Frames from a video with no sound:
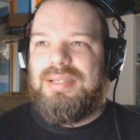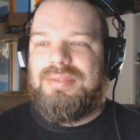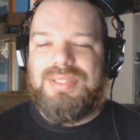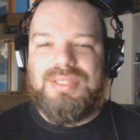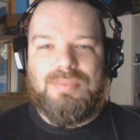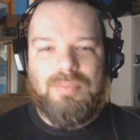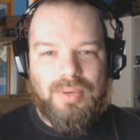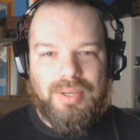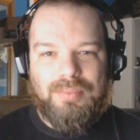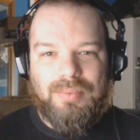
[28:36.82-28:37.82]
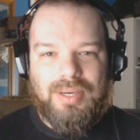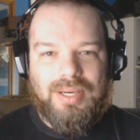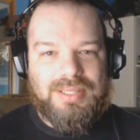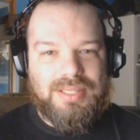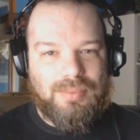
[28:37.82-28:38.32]
there's this one where
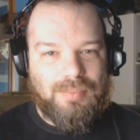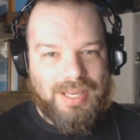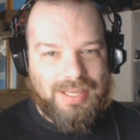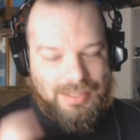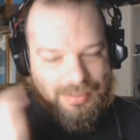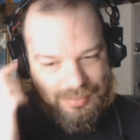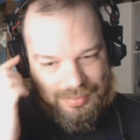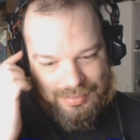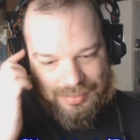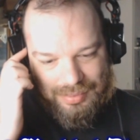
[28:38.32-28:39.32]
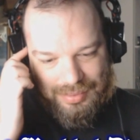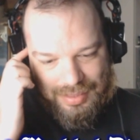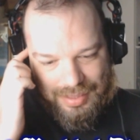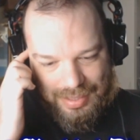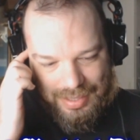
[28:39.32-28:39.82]
I did the wedding,
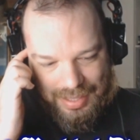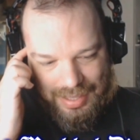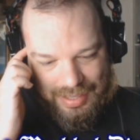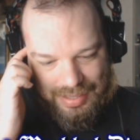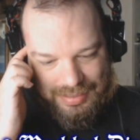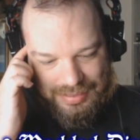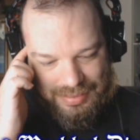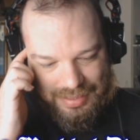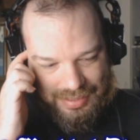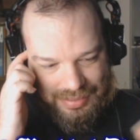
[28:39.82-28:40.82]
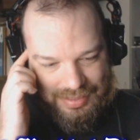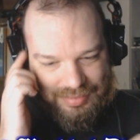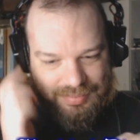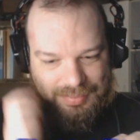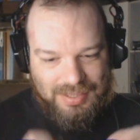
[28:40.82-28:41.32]
and it
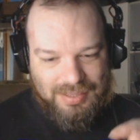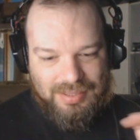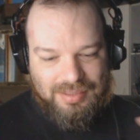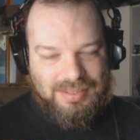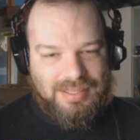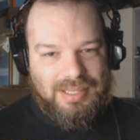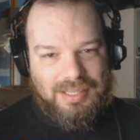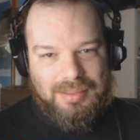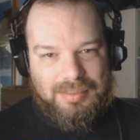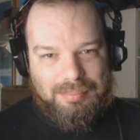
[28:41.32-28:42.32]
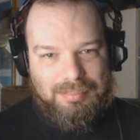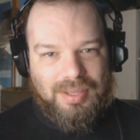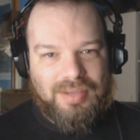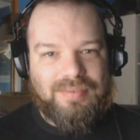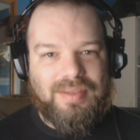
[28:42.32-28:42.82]
gives me a little tiny
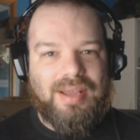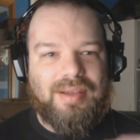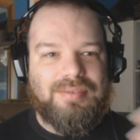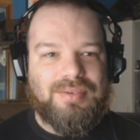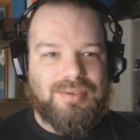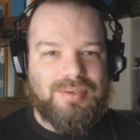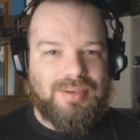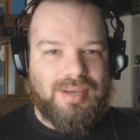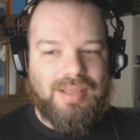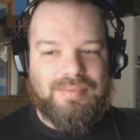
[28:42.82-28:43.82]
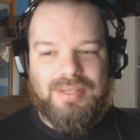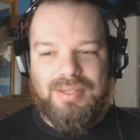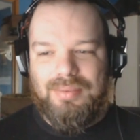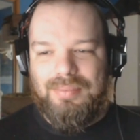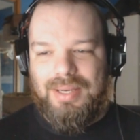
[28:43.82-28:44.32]
buff after I've
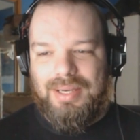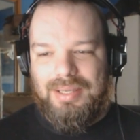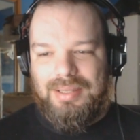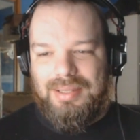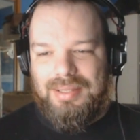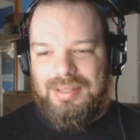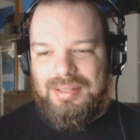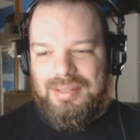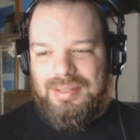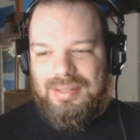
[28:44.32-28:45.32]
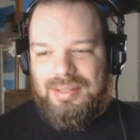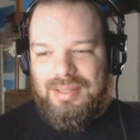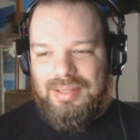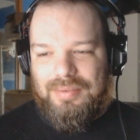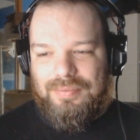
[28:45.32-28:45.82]
done the wedding
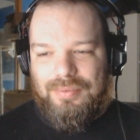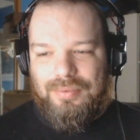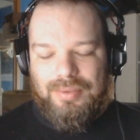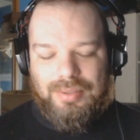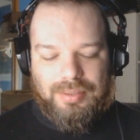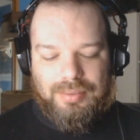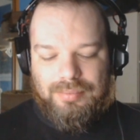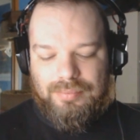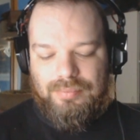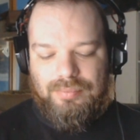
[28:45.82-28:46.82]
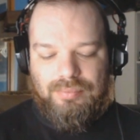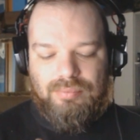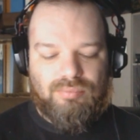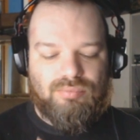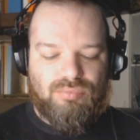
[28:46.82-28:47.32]
for
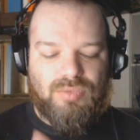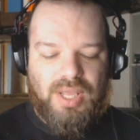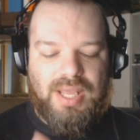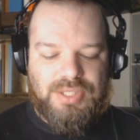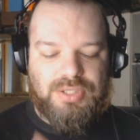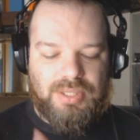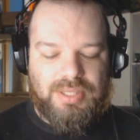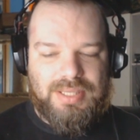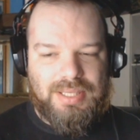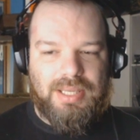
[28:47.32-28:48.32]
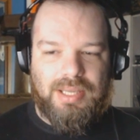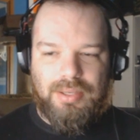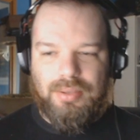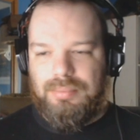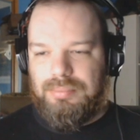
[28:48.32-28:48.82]
Angela and
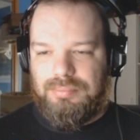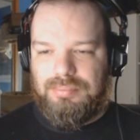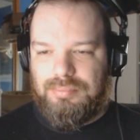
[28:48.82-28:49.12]
Diego.